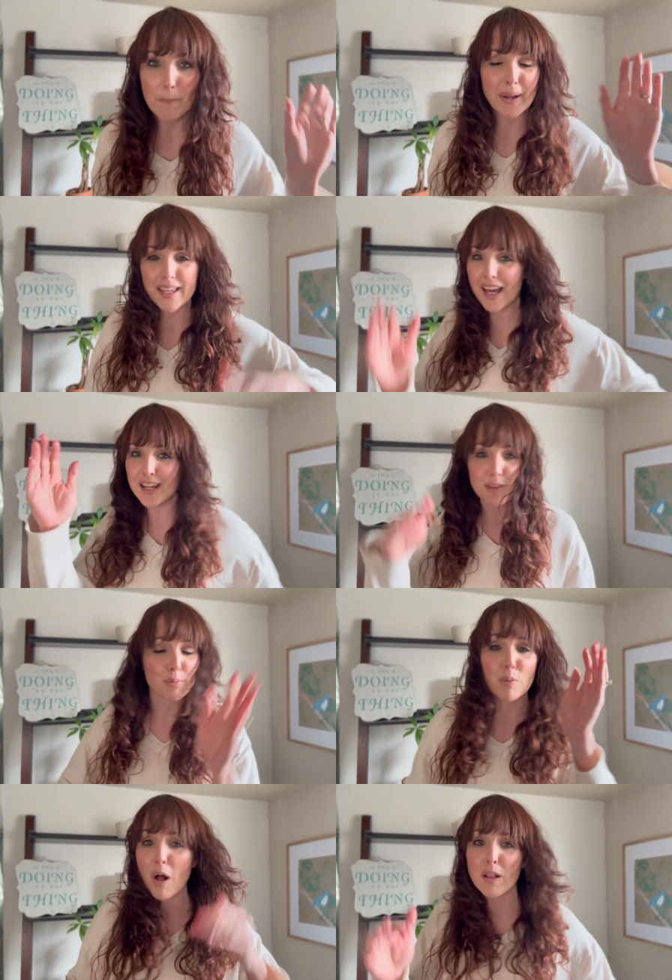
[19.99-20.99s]
by cutting
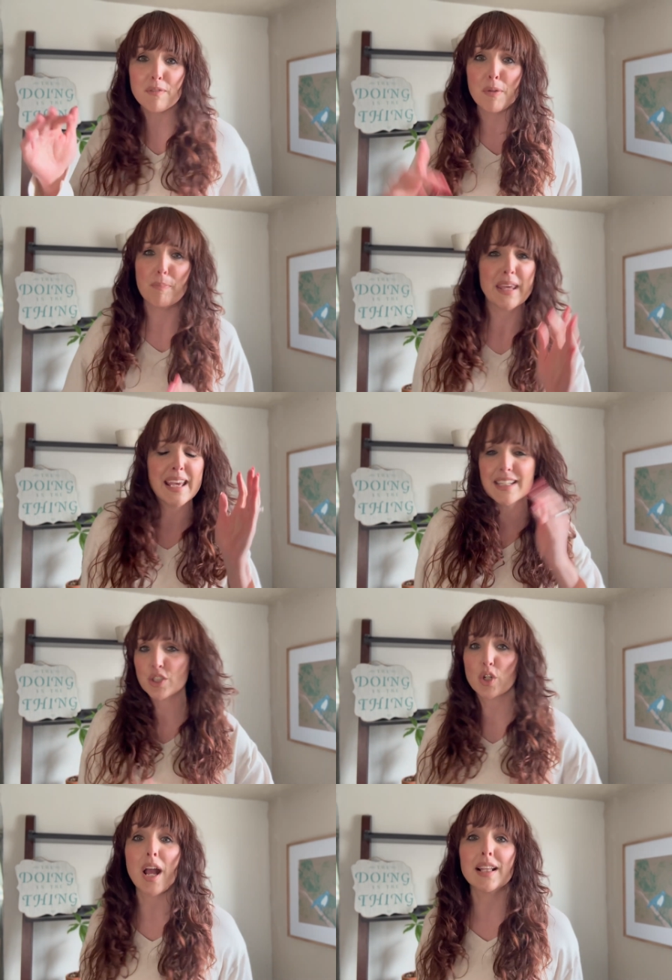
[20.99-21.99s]
through all of the BS
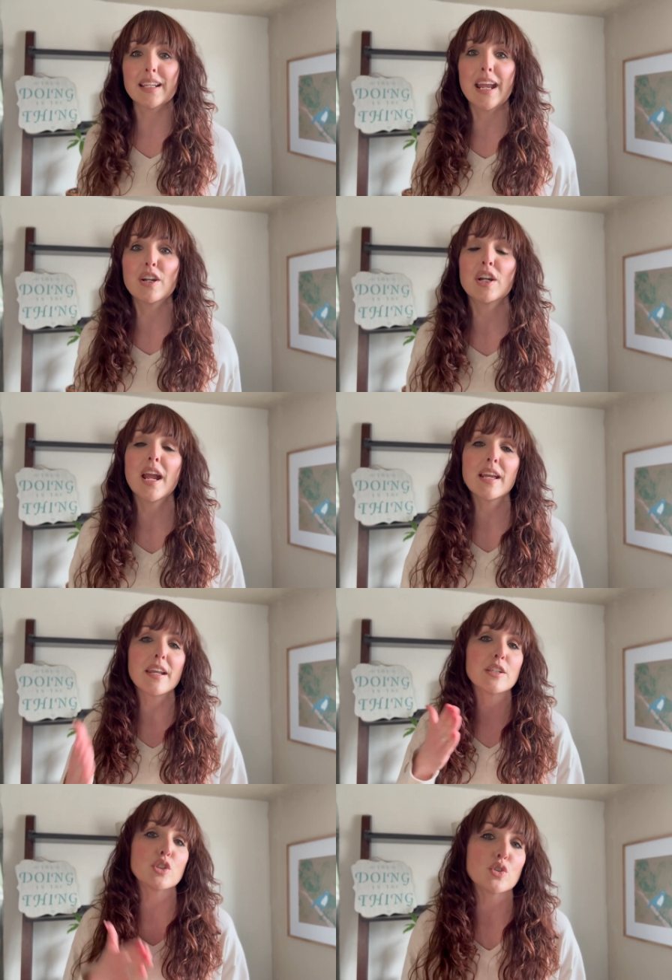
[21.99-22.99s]
trial and error and
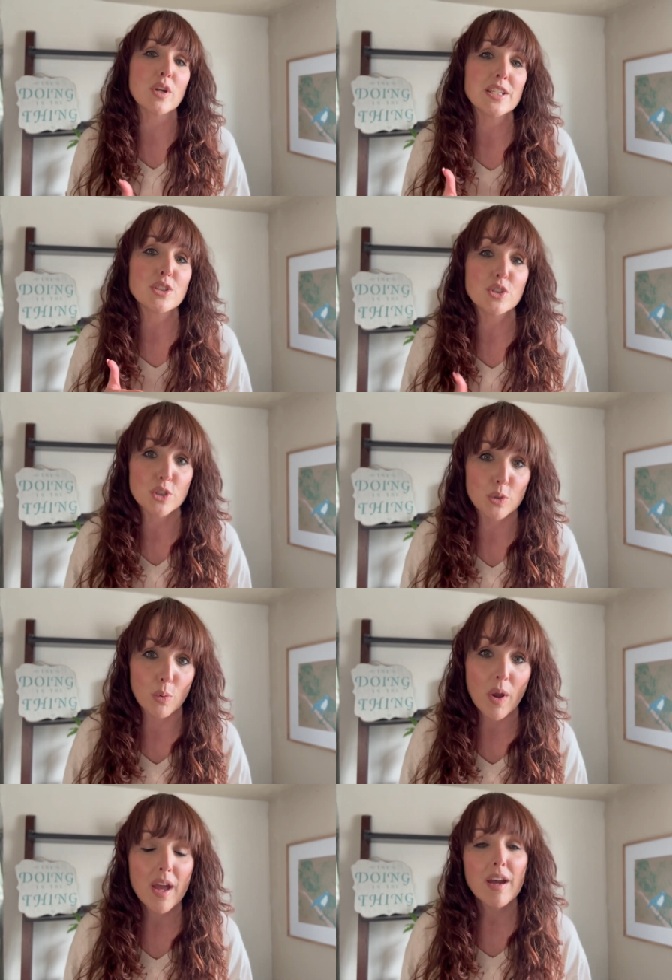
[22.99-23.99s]
cutting straight to